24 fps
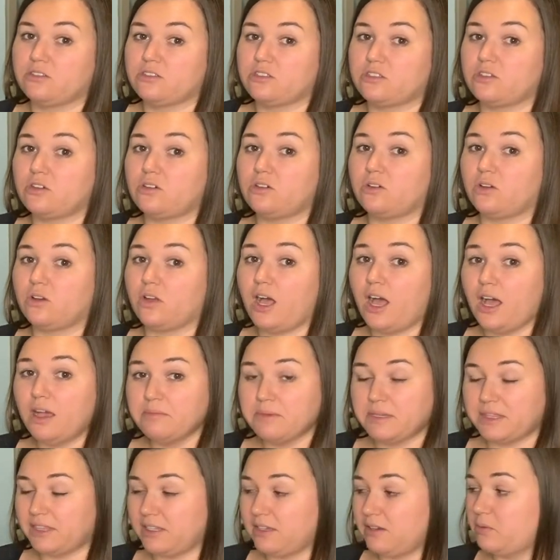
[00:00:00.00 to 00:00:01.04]
So
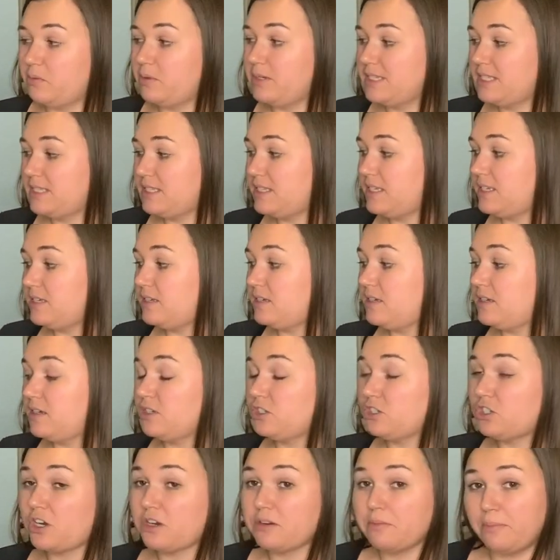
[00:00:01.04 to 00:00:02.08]
commonly we see
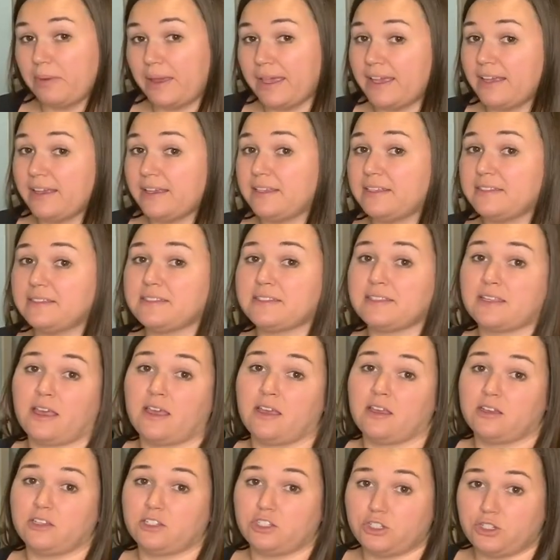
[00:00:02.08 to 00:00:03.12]
sharp pains,
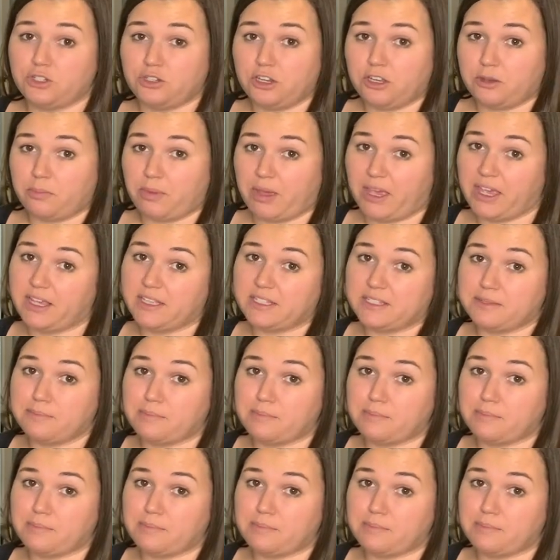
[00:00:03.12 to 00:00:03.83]
shooting pains,